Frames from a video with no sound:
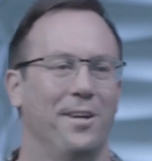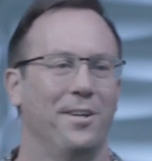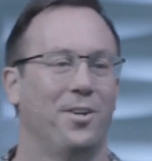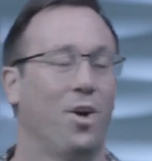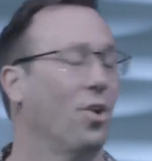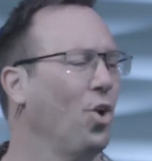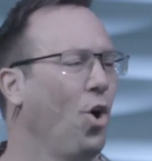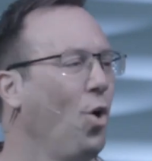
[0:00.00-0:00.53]

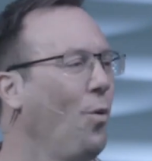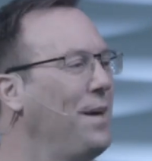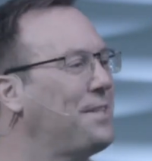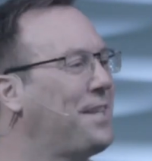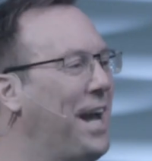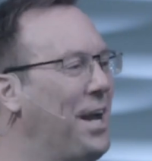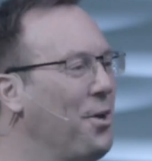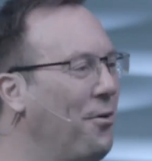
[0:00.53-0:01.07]
God will always
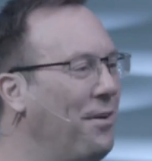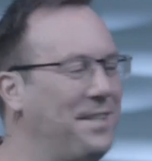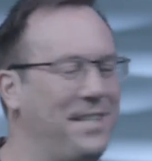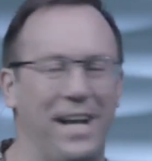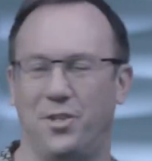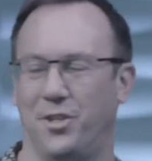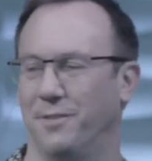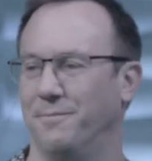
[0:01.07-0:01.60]
get your
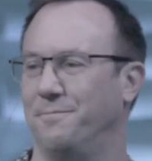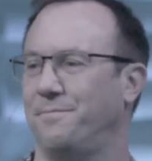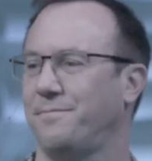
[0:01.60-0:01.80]
attention.